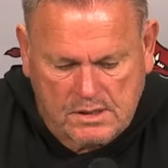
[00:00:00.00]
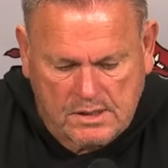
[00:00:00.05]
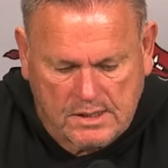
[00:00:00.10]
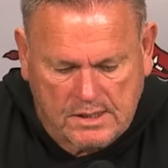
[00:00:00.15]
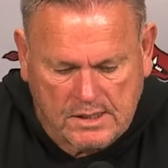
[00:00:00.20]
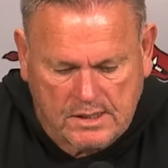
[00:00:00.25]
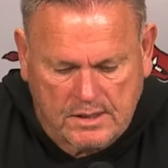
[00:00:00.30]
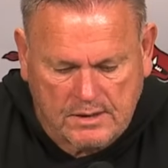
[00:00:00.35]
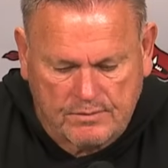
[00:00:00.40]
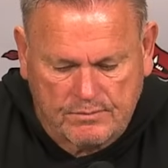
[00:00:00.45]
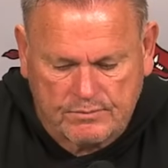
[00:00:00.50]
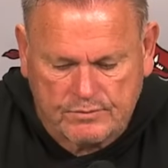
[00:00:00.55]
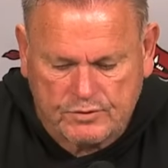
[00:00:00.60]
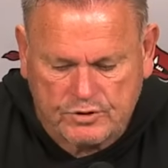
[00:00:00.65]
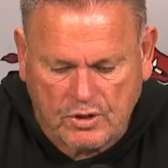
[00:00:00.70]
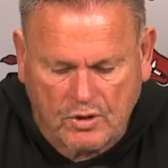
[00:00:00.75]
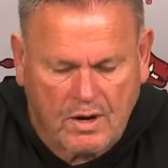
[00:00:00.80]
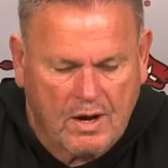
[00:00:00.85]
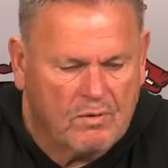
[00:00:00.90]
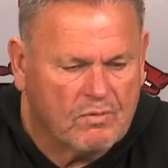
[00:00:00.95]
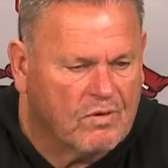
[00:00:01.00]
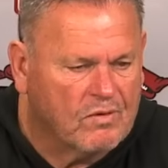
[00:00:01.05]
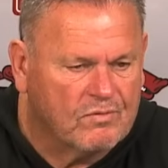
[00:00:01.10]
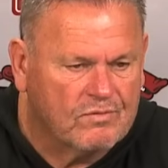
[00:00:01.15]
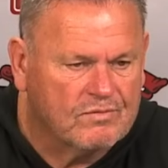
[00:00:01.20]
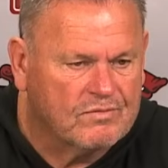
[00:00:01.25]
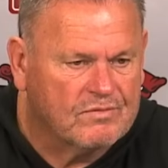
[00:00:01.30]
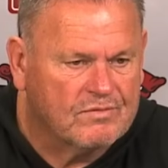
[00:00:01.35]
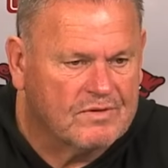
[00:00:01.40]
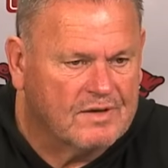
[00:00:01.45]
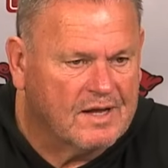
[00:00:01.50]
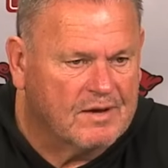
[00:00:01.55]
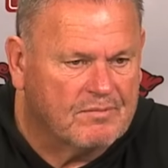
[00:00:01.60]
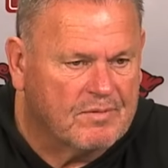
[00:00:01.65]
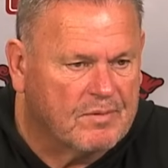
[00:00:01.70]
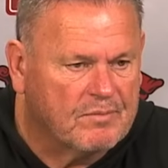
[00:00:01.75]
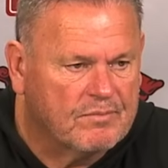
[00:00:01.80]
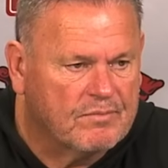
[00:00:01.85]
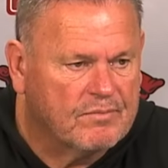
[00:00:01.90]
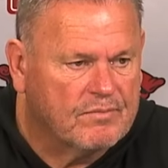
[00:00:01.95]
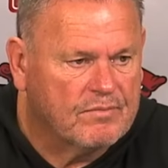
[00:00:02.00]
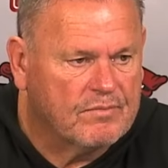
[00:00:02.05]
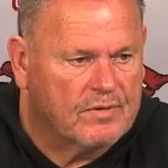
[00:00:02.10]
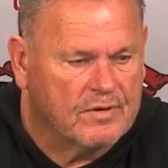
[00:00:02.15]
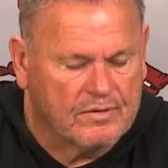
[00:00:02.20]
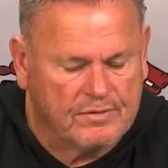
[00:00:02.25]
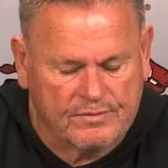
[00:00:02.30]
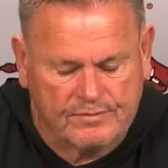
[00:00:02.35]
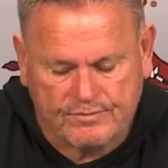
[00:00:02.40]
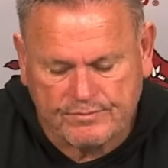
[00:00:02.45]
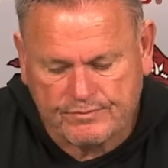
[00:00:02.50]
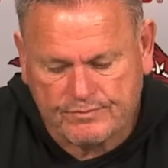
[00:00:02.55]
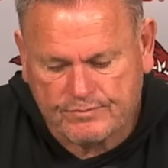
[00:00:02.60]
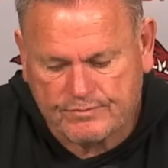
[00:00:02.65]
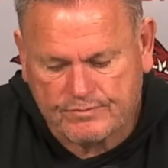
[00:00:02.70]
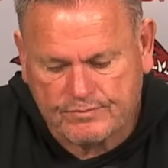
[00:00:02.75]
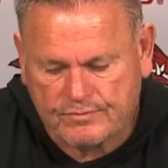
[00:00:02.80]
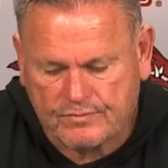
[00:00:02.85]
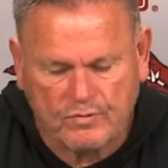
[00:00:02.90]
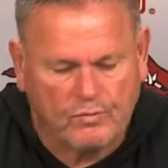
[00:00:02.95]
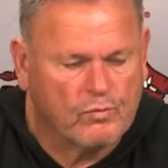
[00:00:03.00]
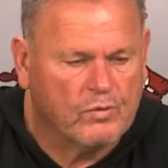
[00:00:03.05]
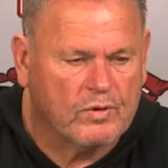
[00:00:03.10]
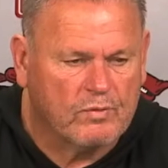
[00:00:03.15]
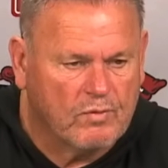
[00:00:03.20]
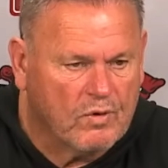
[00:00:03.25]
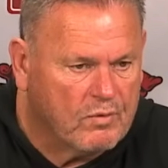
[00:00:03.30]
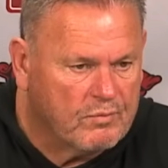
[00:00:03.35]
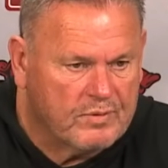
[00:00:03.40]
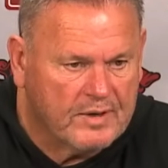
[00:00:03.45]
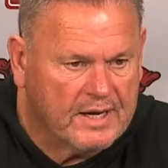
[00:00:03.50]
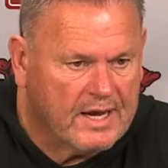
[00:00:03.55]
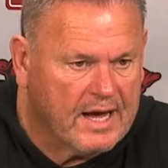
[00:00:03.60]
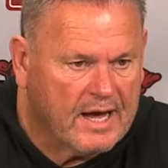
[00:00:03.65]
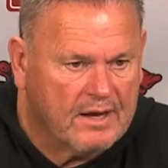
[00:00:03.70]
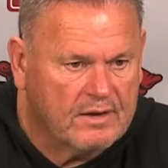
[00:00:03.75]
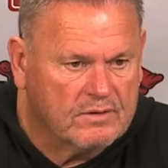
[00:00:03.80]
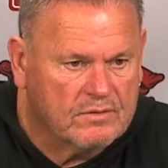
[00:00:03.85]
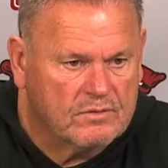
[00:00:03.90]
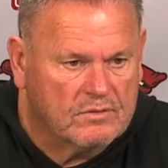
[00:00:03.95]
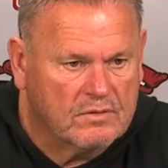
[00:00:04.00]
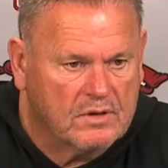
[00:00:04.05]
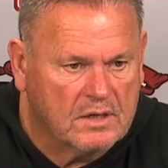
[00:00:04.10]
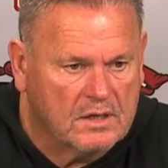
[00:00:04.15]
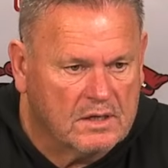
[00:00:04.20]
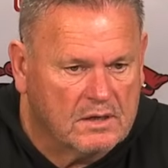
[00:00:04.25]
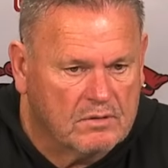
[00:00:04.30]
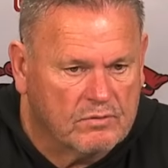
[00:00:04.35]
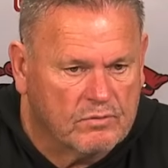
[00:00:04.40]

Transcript: um, so I won't let my or that we won't be out uh,